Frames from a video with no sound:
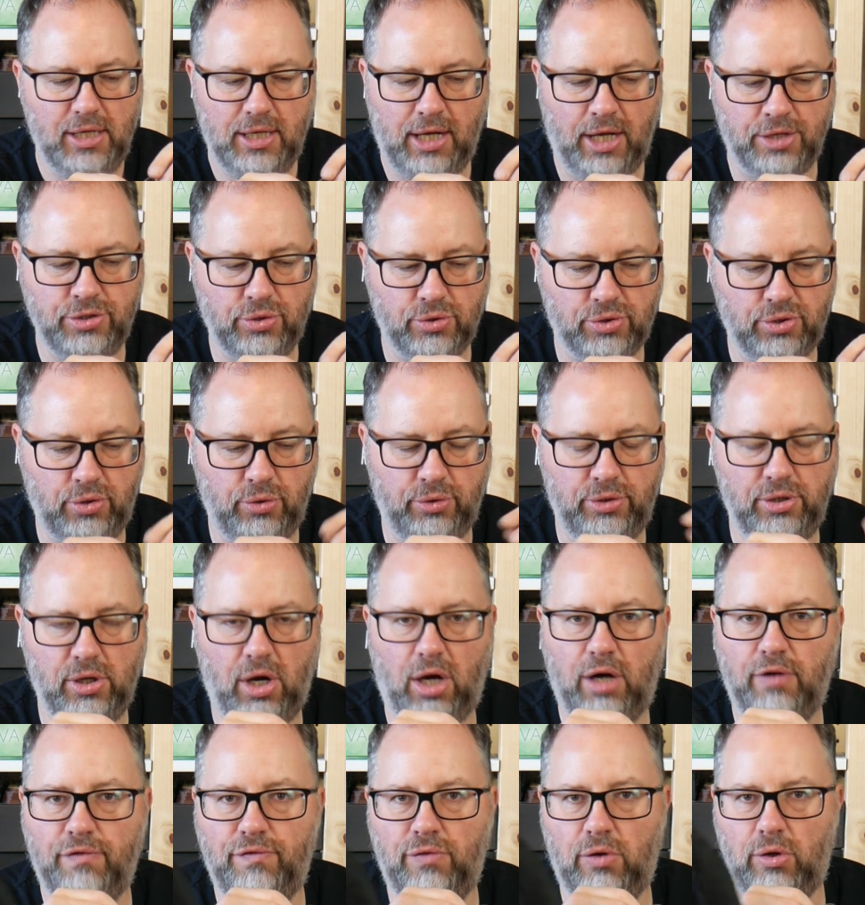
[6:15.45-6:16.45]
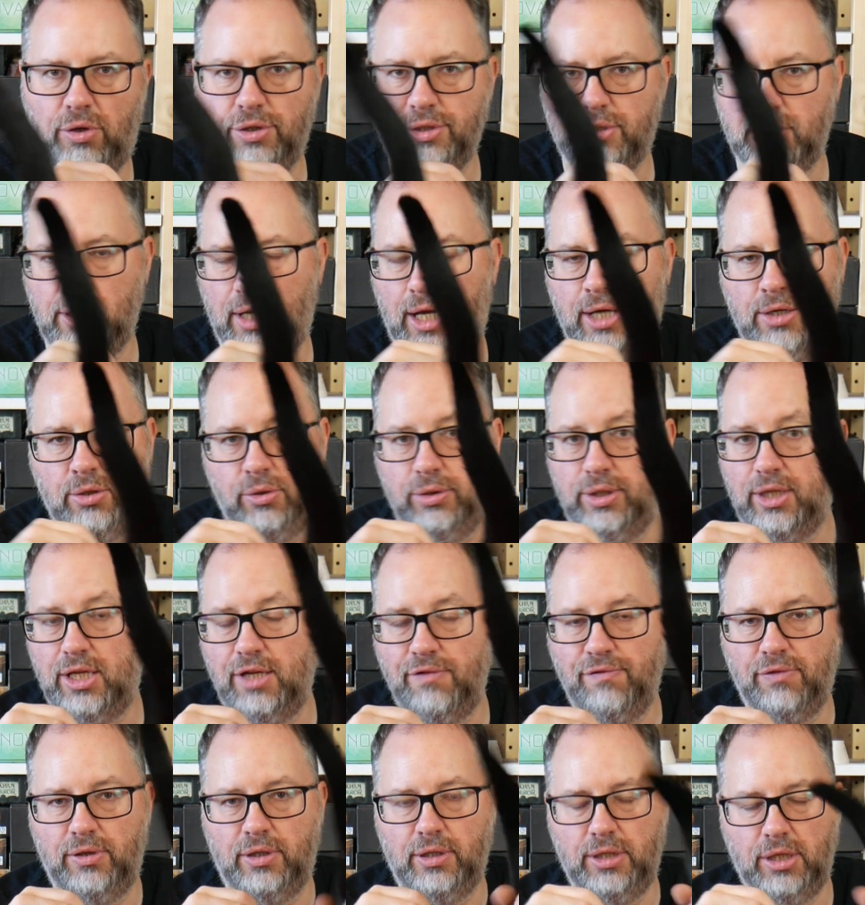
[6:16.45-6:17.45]
I just could not afford, I couldn't
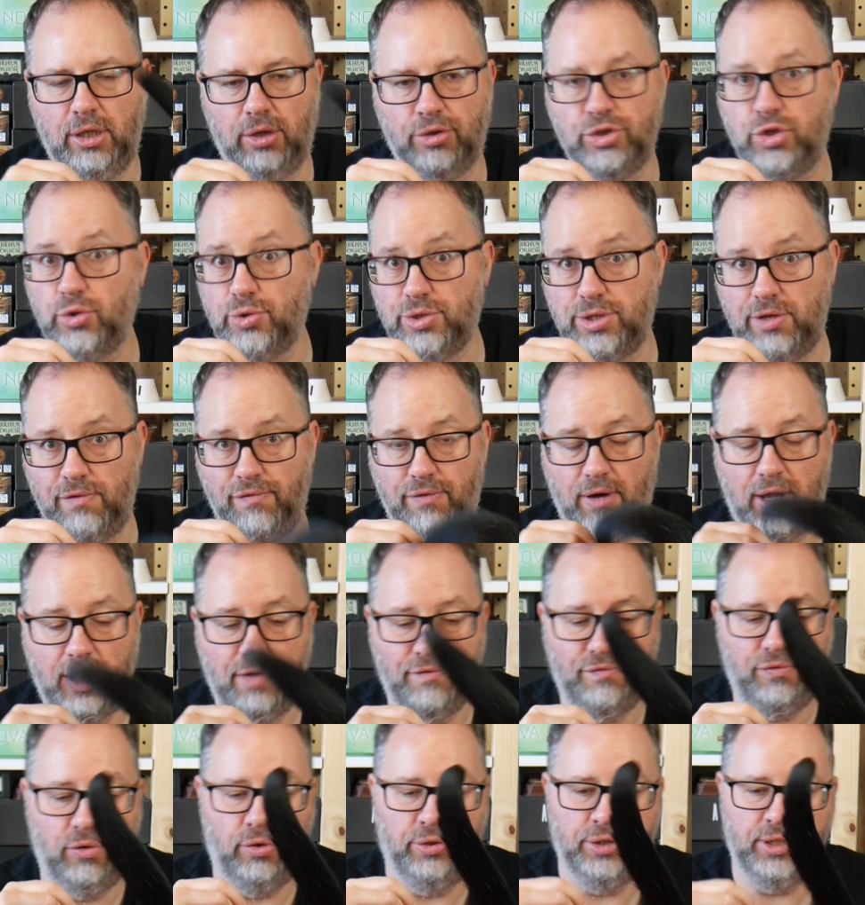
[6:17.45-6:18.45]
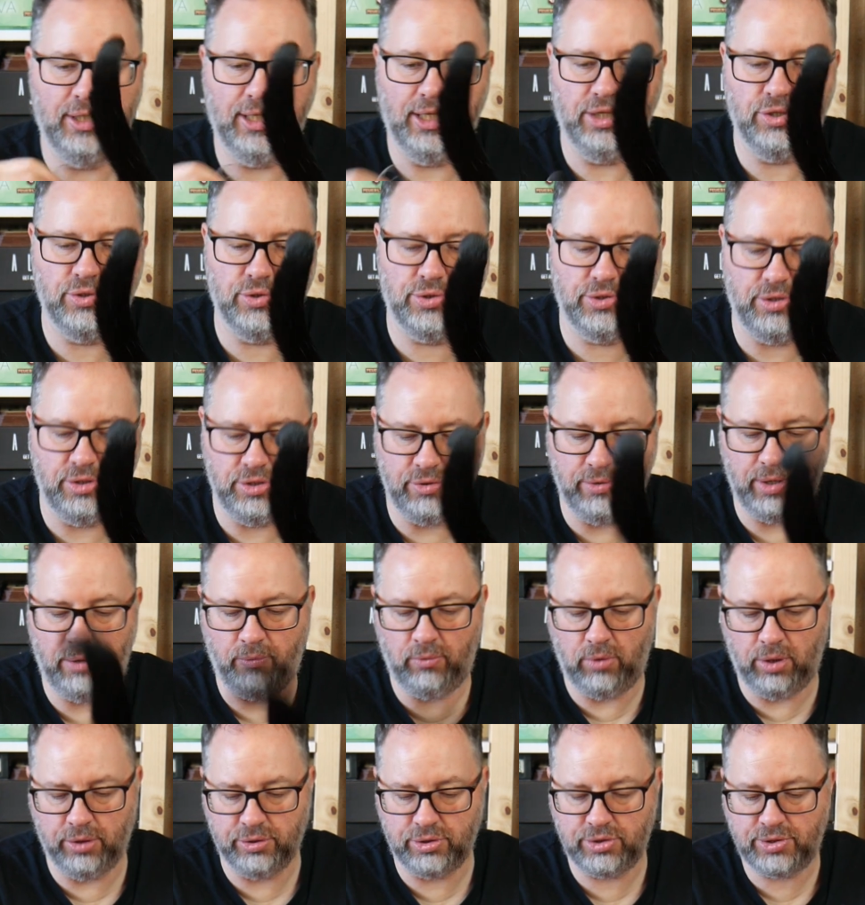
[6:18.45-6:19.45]
even, you know, justify affording it just to do it
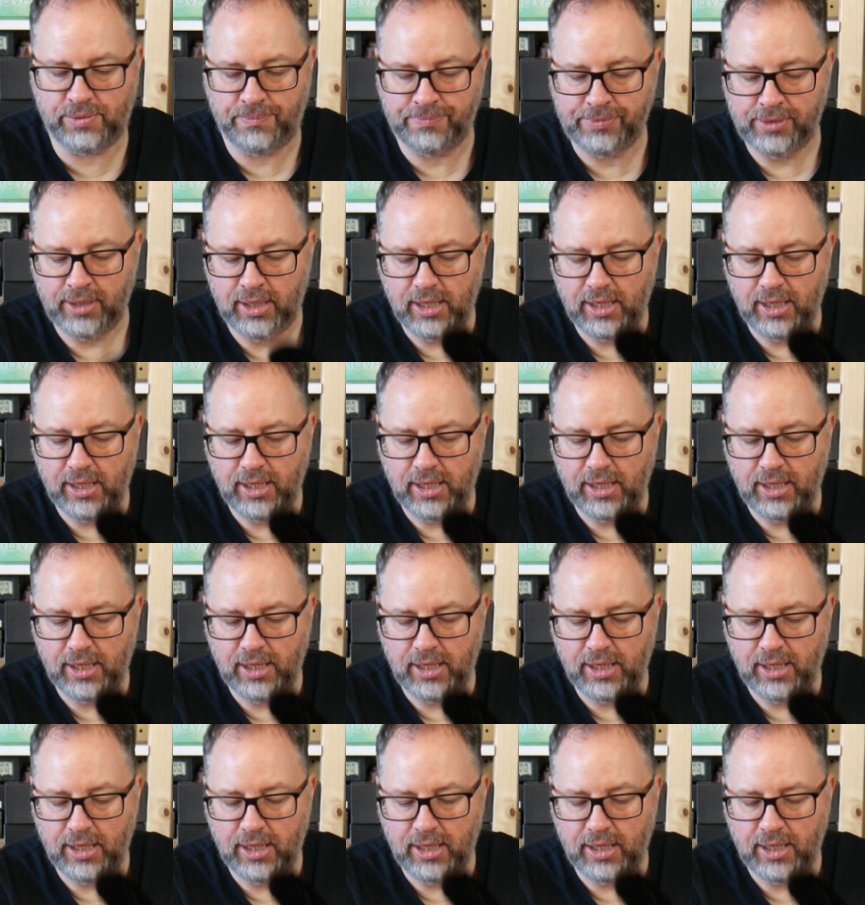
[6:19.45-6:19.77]
once.